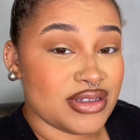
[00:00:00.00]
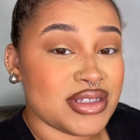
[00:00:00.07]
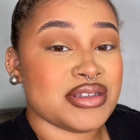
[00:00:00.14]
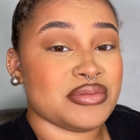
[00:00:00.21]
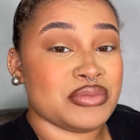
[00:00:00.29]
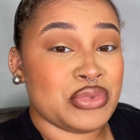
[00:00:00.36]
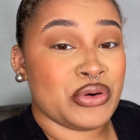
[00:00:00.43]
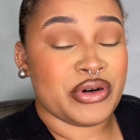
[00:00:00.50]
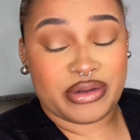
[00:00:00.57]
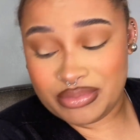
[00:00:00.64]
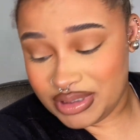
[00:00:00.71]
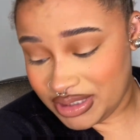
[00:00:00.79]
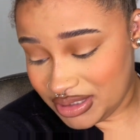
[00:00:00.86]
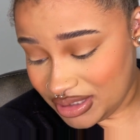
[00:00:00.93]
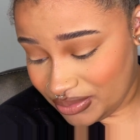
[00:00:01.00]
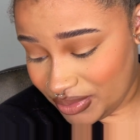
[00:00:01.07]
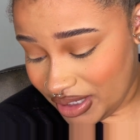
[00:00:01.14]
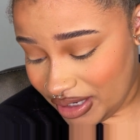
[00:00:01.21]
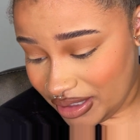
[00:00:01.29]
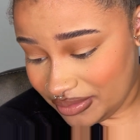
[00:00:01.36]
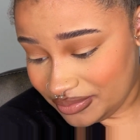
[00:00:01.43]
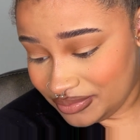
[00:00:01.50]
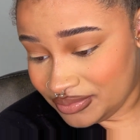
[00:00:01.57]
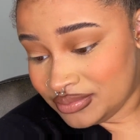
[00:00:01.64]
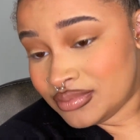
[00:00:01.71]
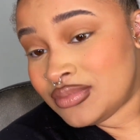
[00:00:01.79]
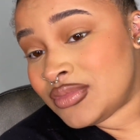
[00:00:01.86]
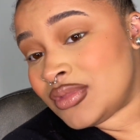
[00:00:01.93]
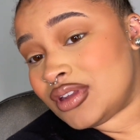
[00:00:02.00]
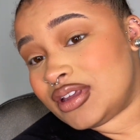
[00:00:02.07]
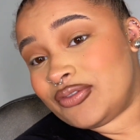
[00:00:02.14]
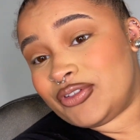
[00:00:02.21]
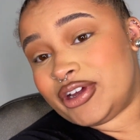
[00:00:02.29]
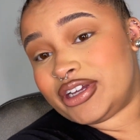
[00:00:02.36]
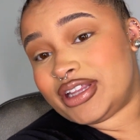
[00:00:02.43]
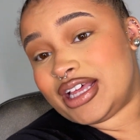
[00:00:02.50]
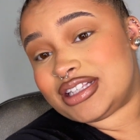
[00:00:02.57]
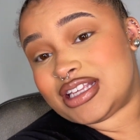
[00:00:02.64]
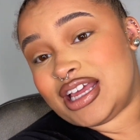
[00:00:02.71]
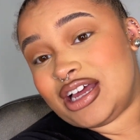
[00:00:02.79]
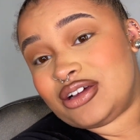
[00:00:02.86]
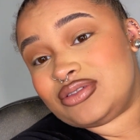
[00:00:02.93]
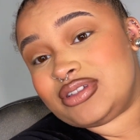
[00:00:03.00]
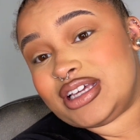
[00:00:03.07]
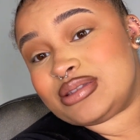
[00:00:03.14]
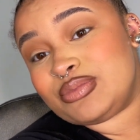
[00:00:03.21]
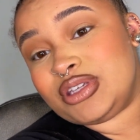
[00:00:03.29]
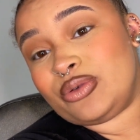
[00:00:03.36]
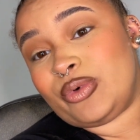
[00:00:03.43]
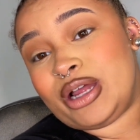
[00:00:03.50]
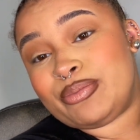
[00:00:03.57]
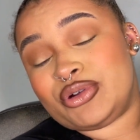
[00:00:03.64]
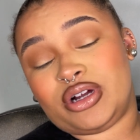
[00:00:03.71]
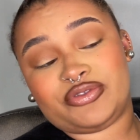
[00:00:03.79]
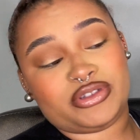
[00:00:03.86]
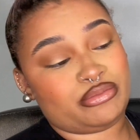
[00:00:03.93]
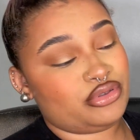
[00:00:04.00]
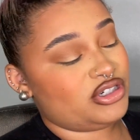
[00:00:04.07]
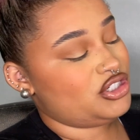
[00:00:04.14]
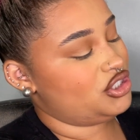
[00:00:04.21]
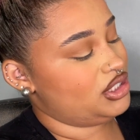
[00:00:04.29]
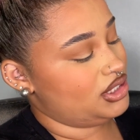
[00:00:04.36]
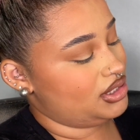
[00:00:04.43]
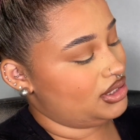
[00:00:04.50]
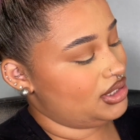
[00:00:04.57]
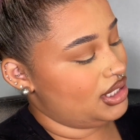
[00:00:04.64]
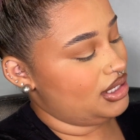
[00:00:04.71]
Important blending we got. If you hear that sound, that's me wiping off the brushes.